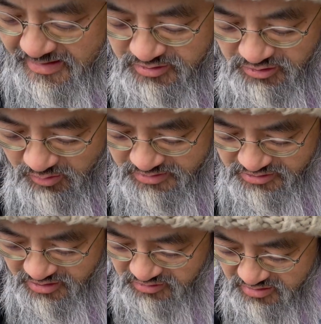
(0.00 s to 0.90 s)
And so it's
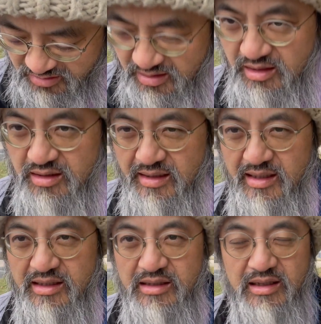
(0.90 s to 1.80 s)
just an
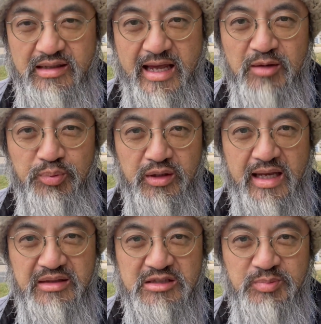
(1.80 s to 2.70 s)

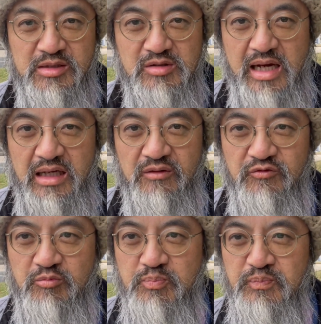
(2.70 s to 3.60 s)
eggplant that's been kind
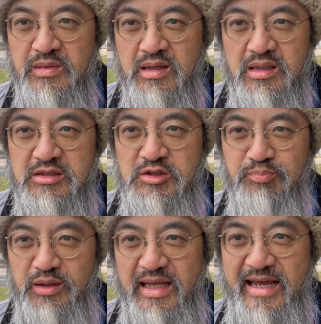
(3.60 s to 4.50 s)
of
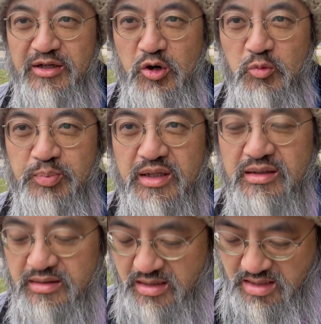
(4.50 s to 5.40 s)
splayed
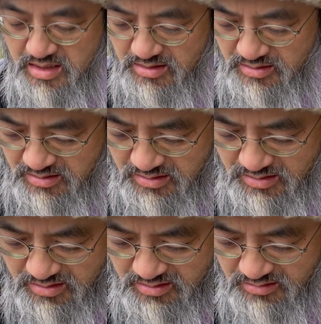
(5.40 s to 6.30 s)
open
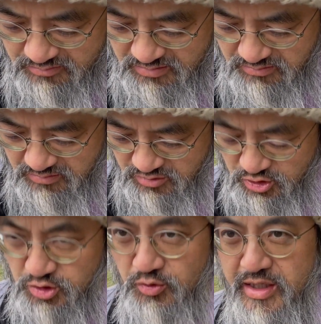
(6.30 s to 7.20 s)
and
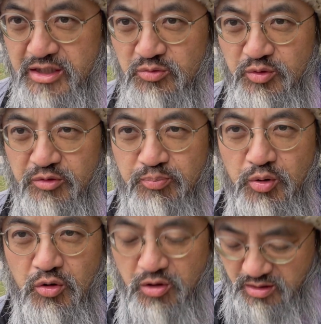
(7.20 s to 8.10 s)
treated with
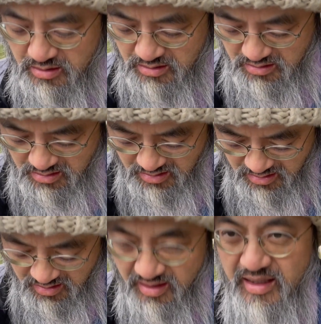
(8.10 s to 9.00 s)
pork
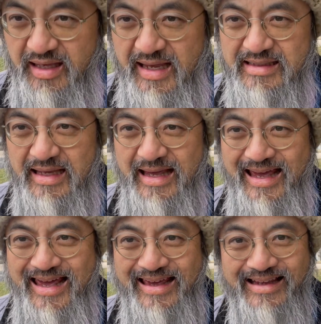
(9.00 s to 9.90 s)
and
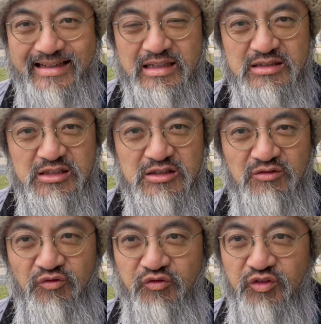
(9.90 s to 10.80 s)
egg, and it's just
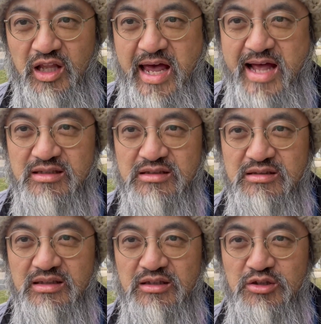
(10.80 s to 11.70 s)

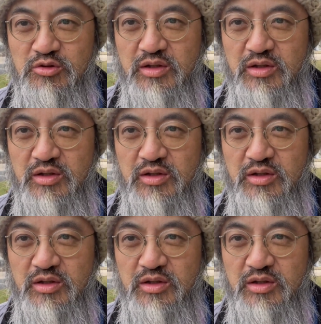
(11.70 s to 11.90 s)
flattened into